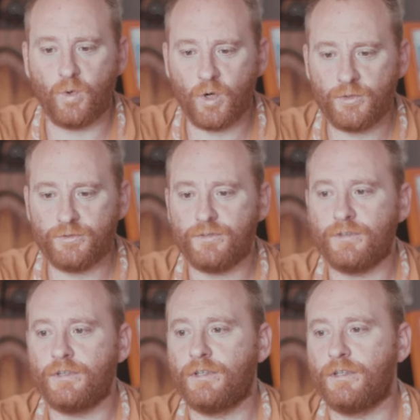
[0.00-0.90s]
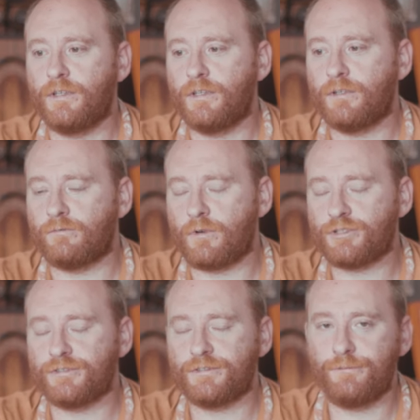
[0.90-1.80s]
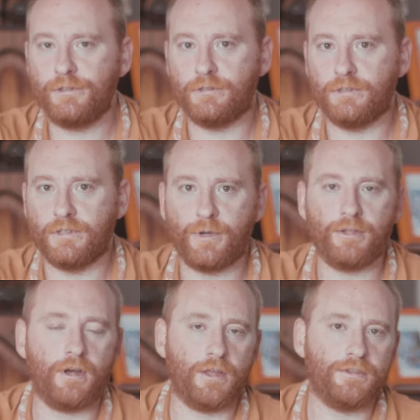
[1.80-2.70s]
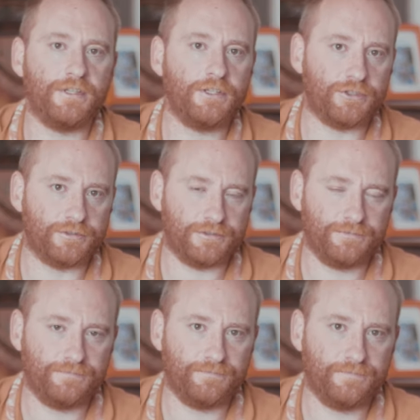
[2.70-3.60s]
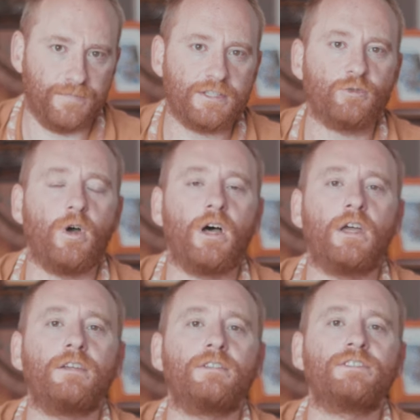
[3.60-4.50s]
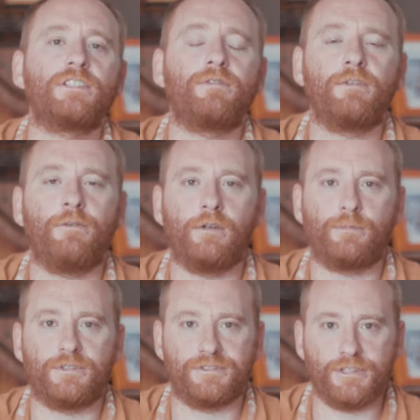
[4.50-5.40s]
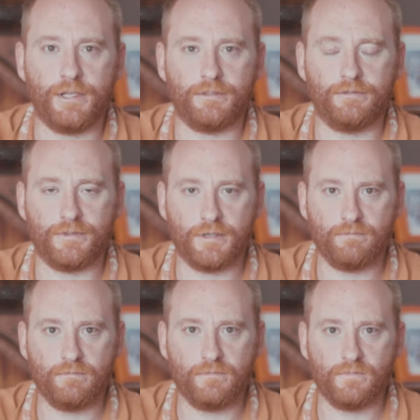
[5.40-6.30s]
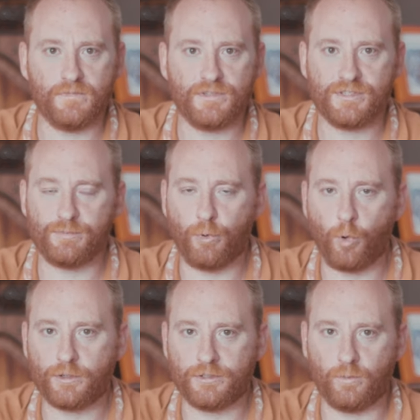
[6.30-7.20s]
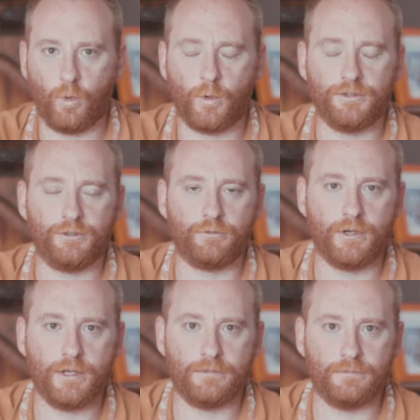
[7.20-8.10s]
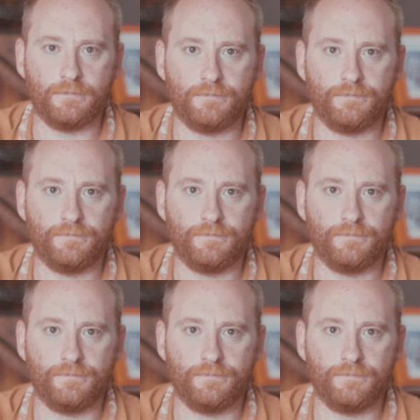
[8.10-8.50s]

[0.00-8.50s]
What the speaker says: what Russians feel about other nations. That's why 75% of them support the war in Ukraine,